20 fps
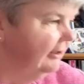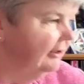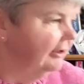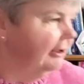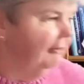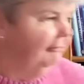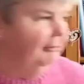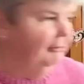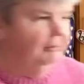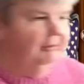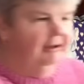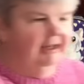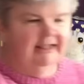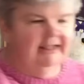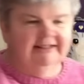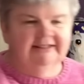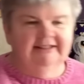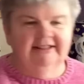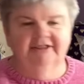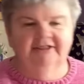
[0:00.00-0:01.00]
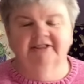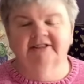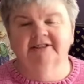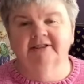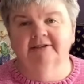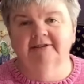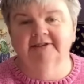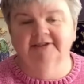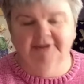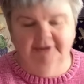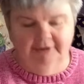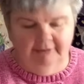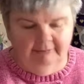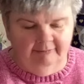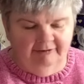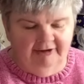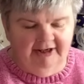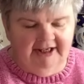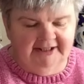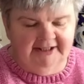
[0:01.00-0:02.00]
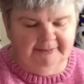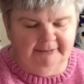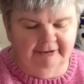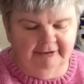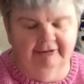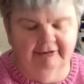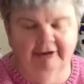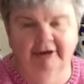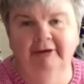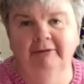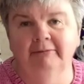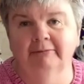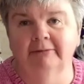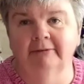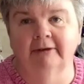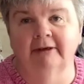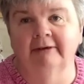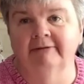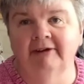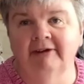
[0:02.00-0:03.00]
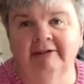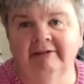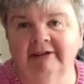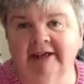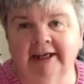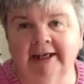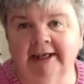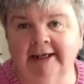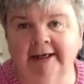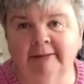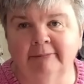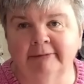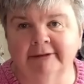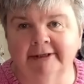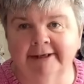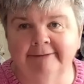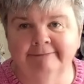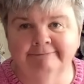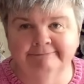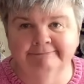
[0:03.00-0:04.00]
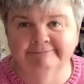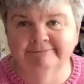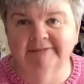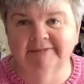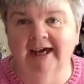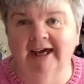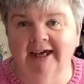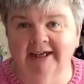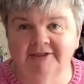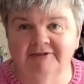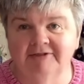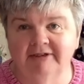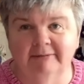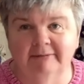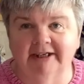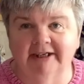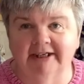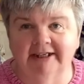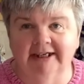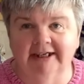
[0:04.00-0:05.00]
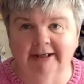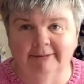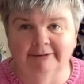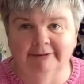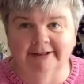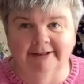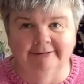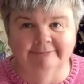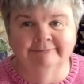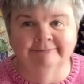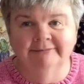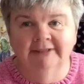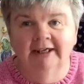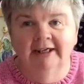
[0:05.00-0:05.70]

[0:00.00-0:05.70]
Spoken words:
Coffee Break Stitches on Zoom Facebook group are very enabling, extremely enabling.